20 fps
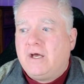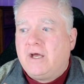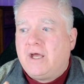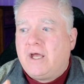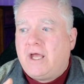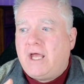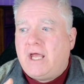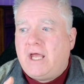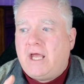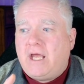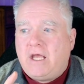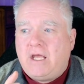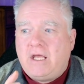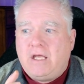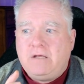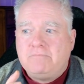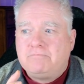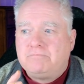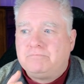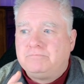
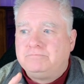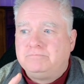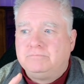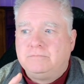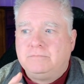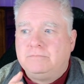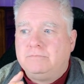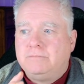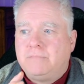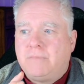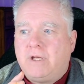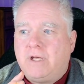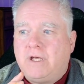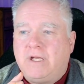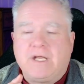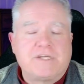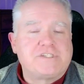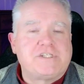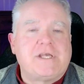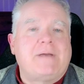a, an
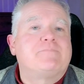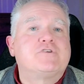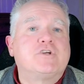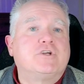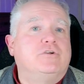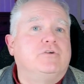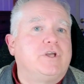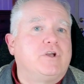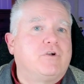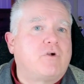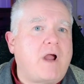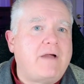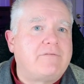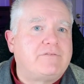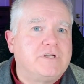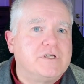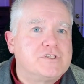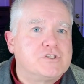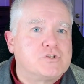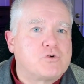exceptionally
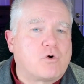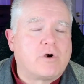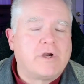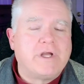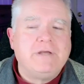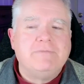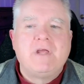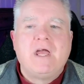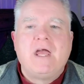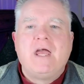crafted story.